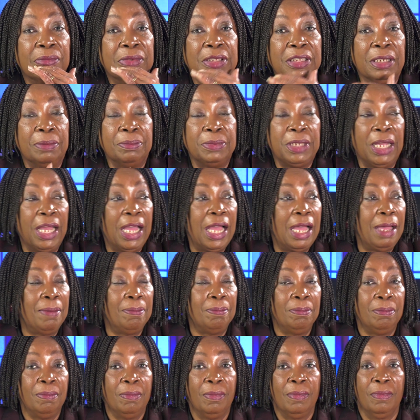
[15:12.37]

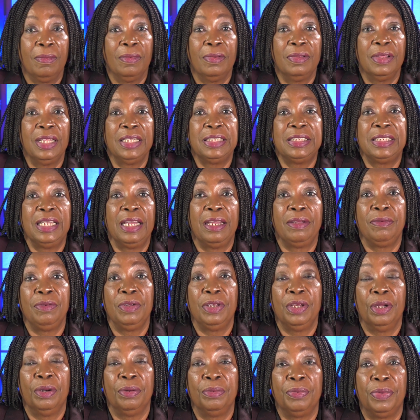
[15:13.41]
Sometimes they say,
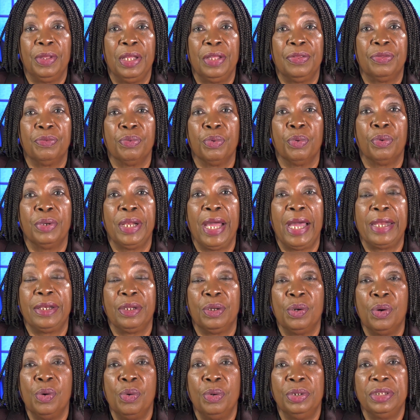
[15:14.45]
you know, they throw it out the
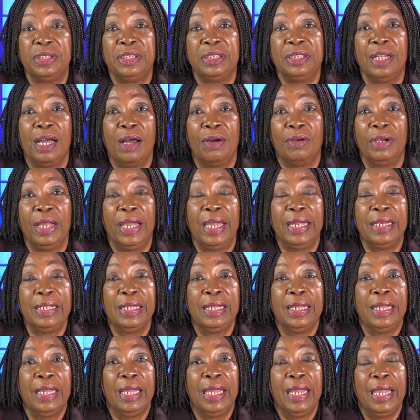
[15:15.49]
courts and all that.
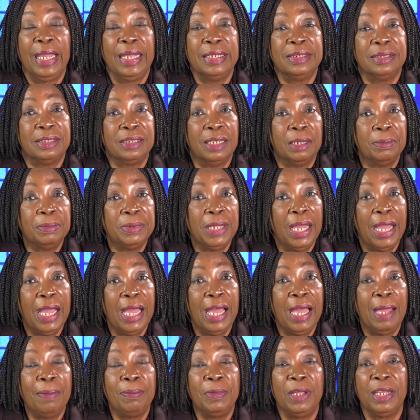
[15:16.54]
And
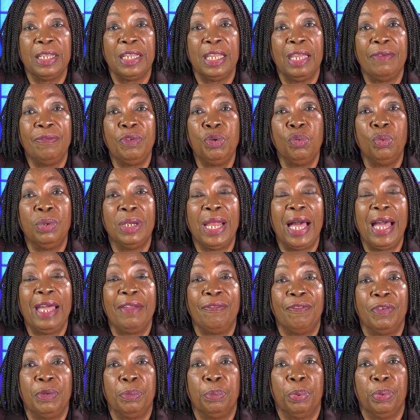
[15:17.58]
sometimes they'll give you
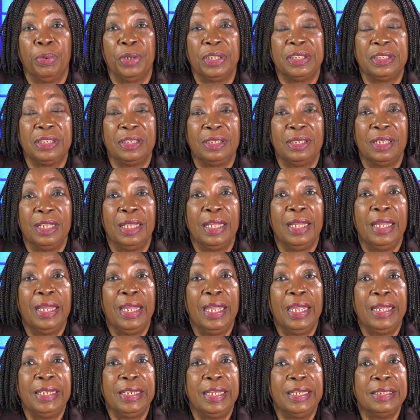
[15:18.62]
life in prison.
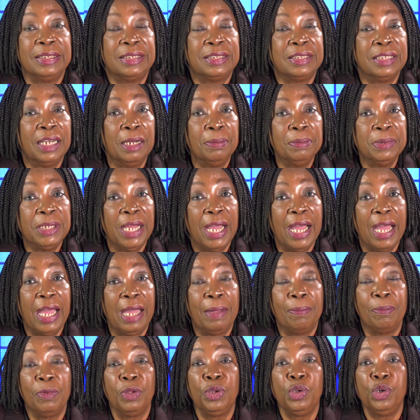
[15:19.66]
And then
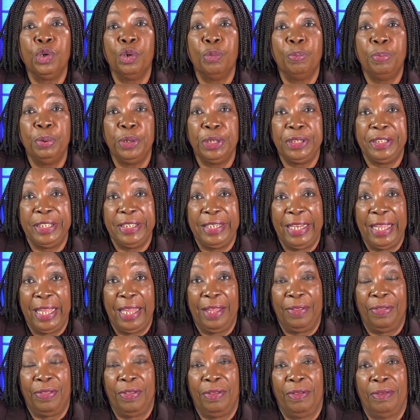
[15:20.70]
sometimes you'll put to
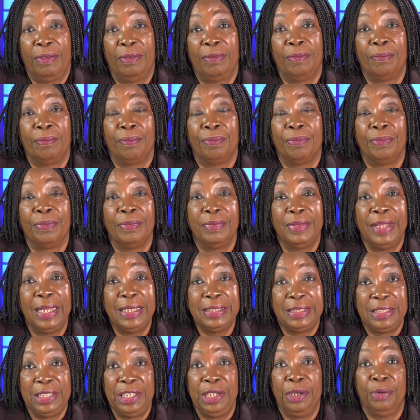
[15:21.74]
death.
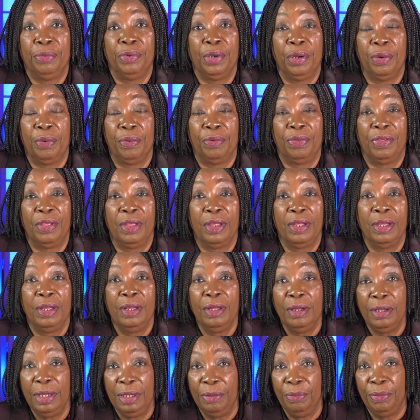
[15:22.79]
That's here on earth,
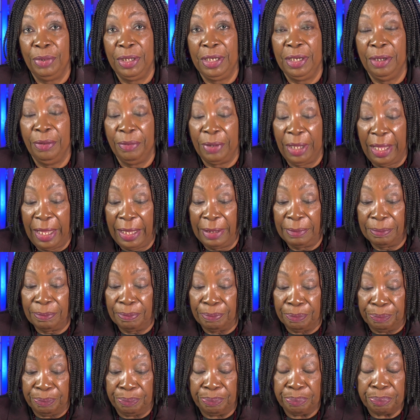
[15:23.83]
and we know that.
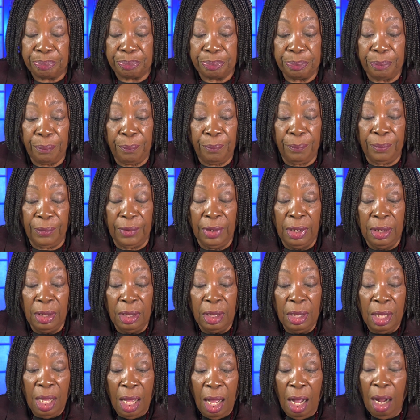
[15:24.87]

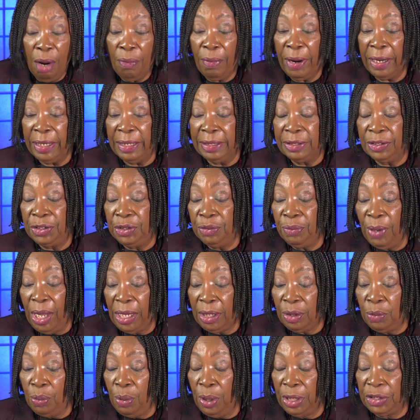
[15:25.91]
All right, let's do
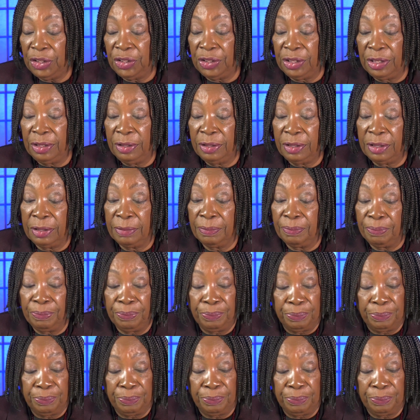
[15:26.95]
our questions.